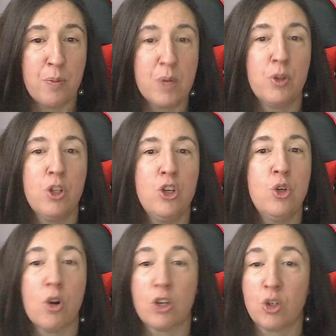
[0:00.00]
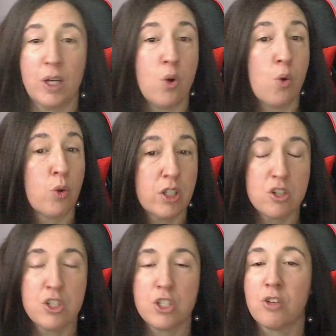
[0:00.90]
people who are great
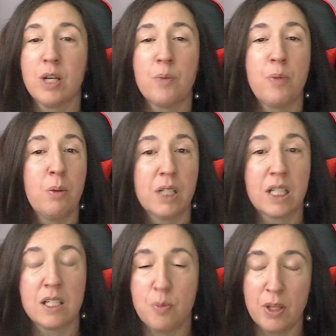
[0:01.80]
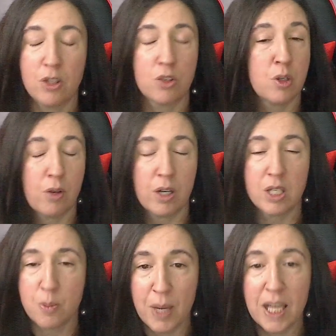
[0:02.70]
orators, they're great
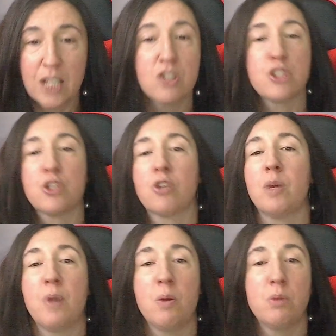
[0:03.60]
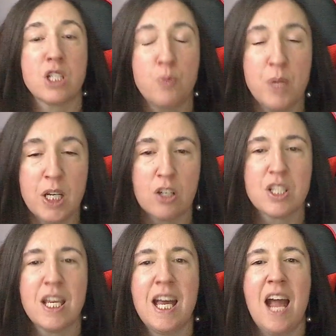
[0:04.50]
debaters, they're great public
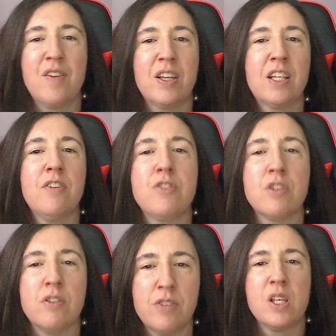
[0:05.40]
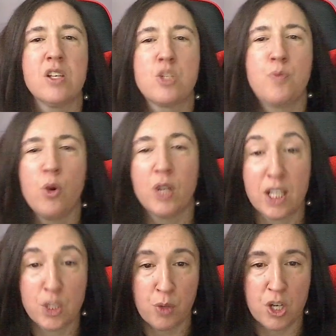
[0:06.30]
speakers, have a gift of spoken
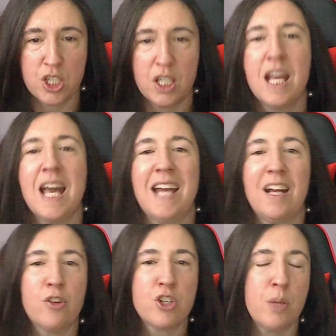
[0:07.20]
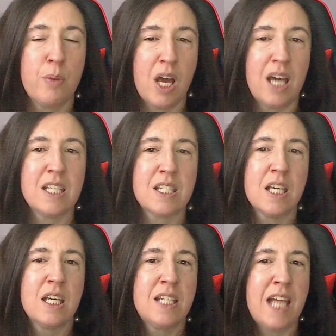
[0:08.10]
expression, and other Geminis
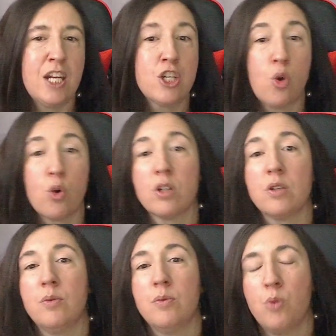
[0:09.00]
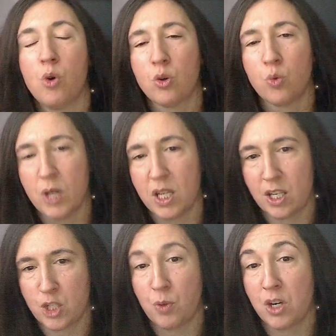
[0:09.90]
tend toward more written
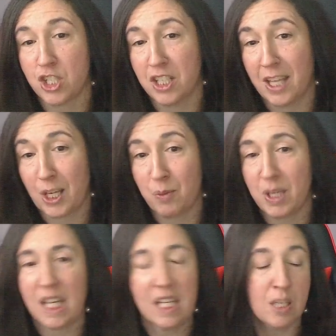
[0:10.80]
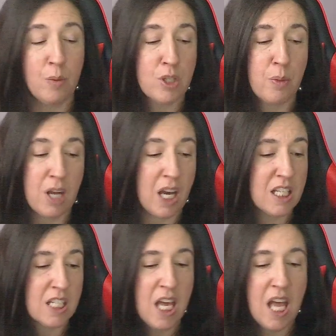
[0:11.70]
expression like me. And some
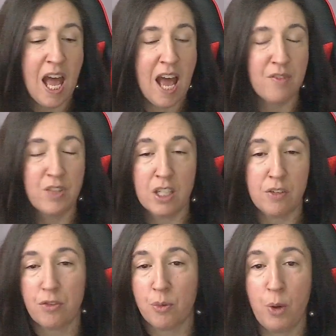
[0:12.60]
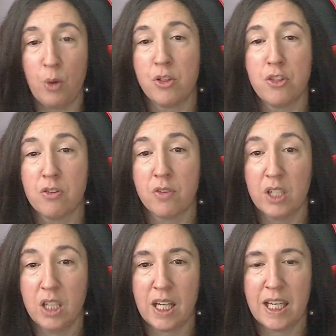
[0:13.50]
Geminis have the gift for both, and they're
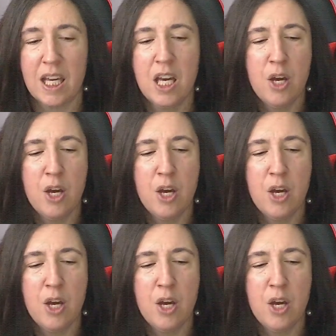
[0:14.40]
very lucky.